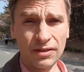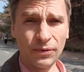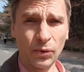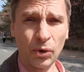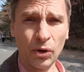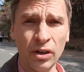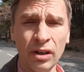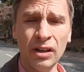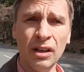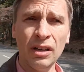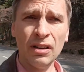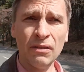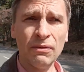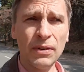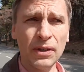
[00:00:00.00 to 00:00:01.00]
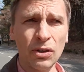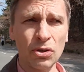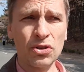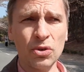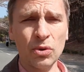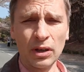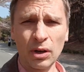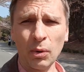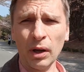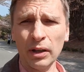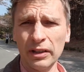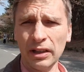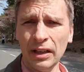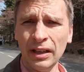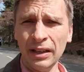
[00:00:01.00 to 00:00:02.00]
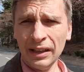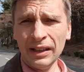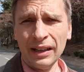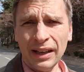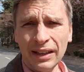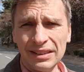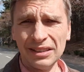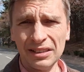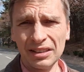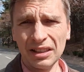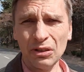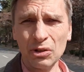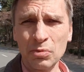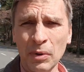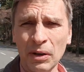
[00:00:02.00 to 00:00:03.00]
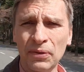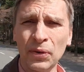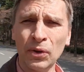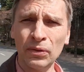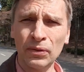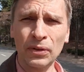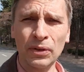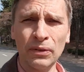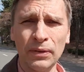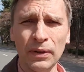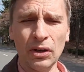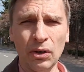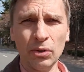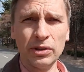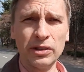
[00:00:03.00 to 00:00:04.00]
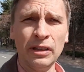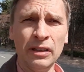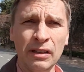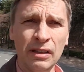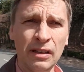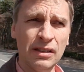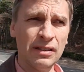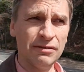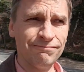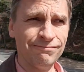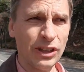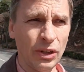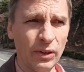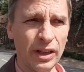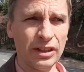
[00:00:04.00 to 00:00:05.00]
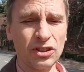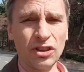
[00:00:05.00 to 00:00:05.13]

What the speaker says: for video shooting quality. And since I use my phone for videos, you know, that's